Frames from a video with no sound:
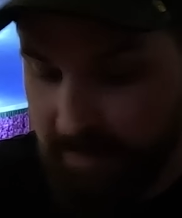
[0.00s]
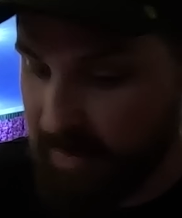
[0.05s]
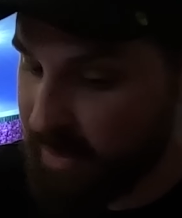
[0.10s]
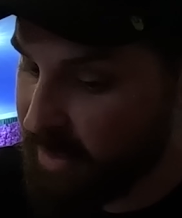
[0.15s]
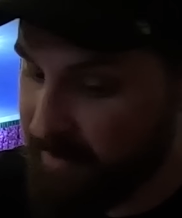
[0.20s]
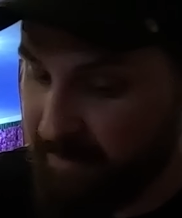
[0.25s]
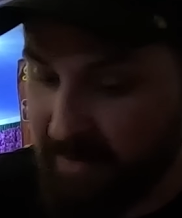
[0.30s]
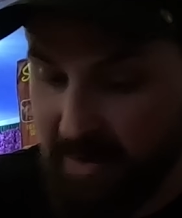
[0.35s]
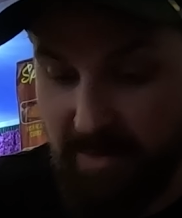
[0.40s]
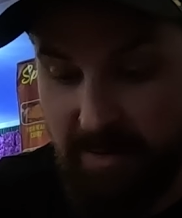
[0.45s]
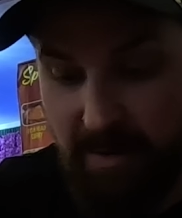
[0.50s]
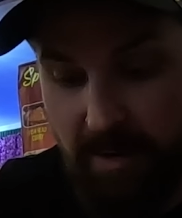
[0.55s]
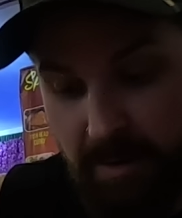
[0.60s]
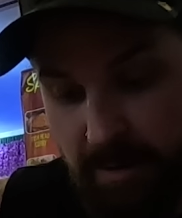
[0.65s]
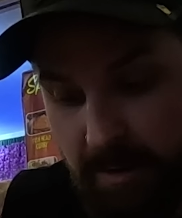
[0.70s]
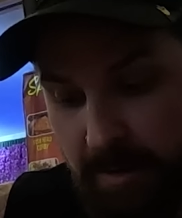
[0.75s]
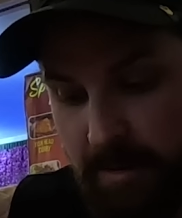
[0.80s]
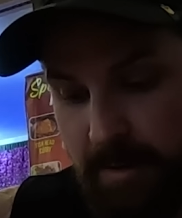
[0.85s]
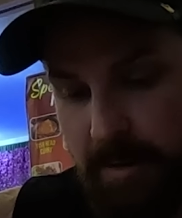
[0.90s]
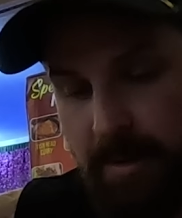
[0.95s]
it, but if you
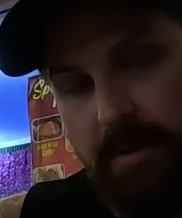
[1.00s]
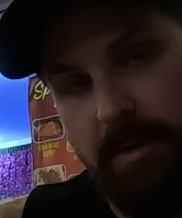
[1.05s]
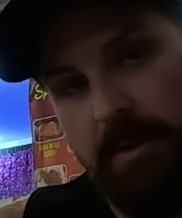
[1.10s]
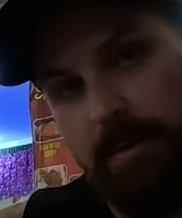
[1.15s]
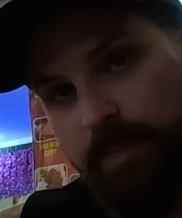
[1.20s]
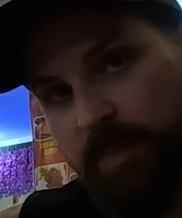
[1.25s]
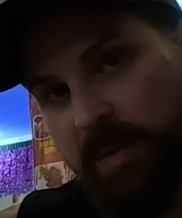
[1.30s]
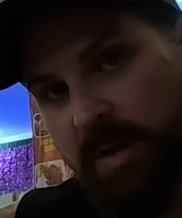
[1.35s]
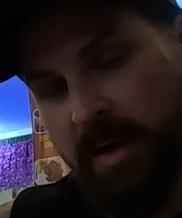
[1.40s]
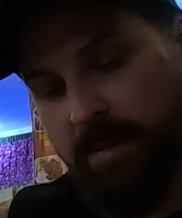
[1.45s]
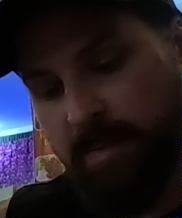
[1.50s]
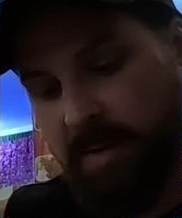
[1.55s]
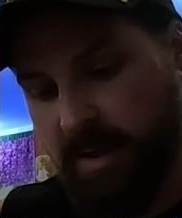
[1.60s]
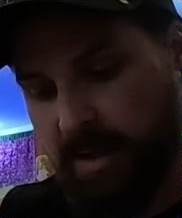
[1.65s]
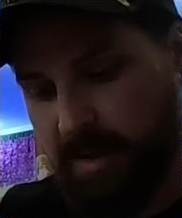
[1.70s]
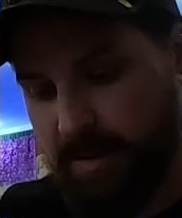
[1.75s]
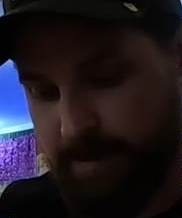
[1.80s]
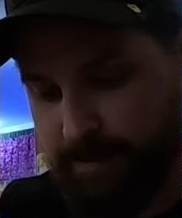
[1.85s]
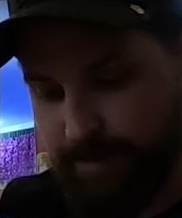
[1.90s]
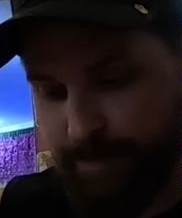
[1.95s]
do, come
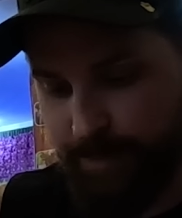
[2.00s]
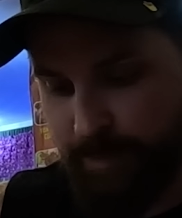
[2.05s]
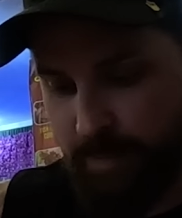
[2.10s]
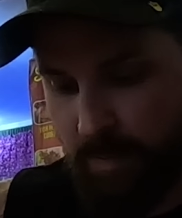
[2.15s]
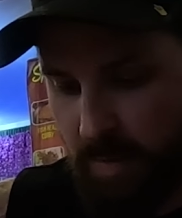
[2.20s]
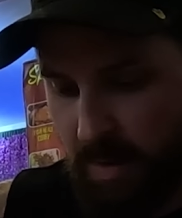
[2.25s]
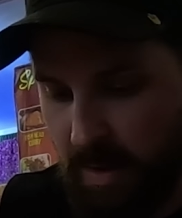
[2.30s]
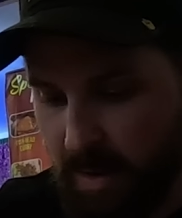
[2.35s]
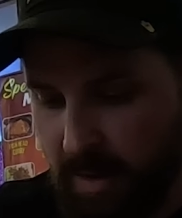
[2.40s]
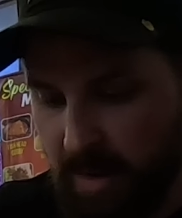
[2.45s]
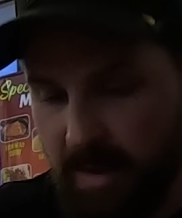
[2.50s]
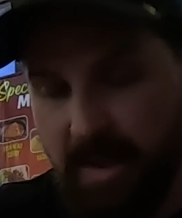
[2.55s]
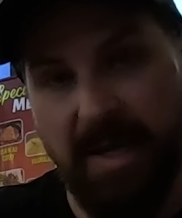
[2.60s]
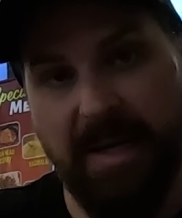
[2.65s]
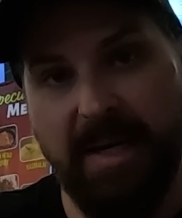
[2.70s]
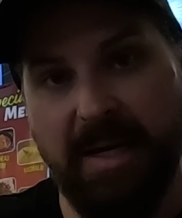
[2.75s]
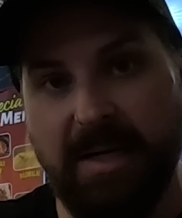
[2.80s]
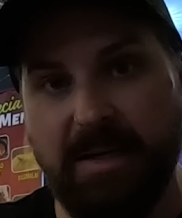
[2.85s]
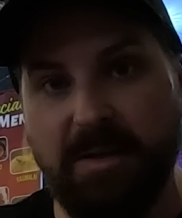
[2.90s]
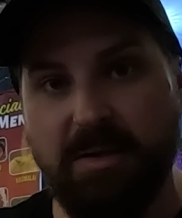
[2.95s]
here. They
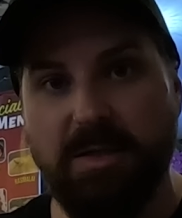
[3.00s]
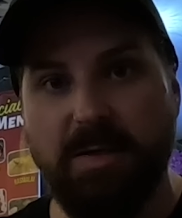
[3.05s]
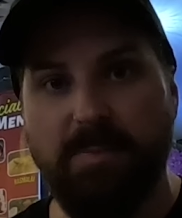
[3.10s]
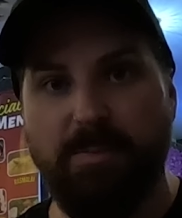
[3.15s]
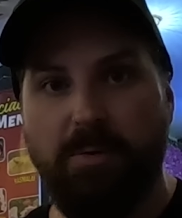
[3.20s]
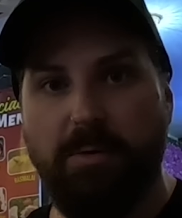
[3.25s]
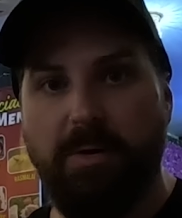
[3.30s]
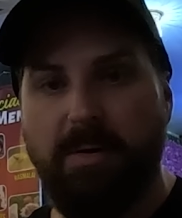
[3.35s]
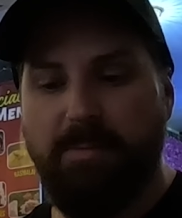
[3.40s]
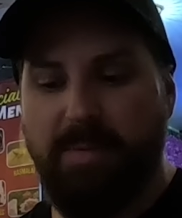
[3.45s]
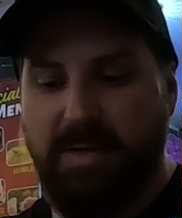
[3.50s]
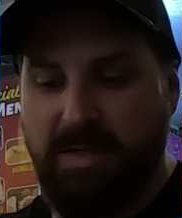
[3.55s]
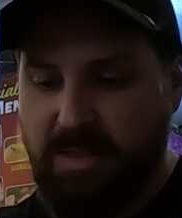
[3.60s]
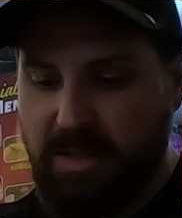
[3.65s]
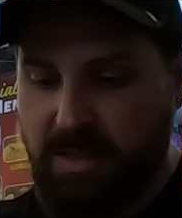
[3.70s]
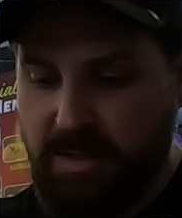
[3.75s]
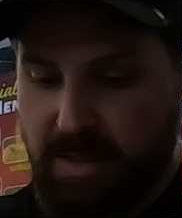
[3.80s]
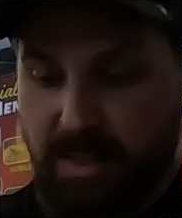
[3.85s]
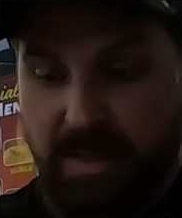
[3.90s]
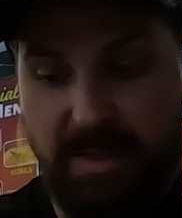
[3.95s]
need your support and
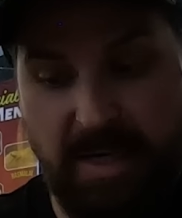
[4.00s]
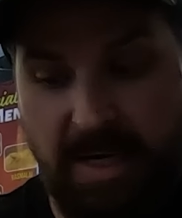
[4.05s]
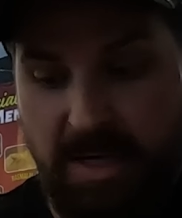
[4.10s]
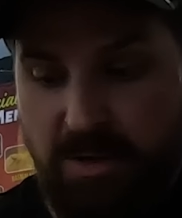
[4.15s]
business, and it